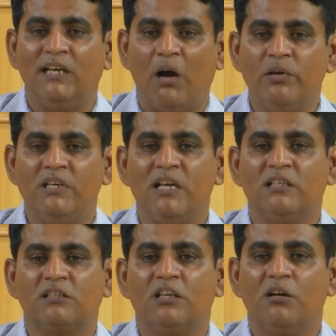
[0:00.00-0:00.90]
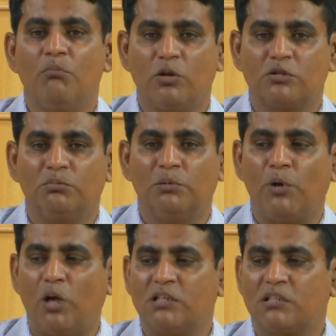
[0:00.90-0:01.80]
nowadays most of the
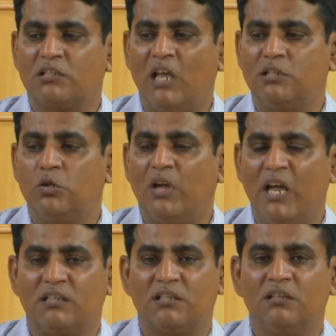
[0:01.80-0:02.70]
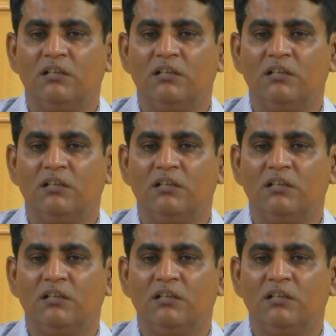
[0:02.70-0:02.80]
projects that you get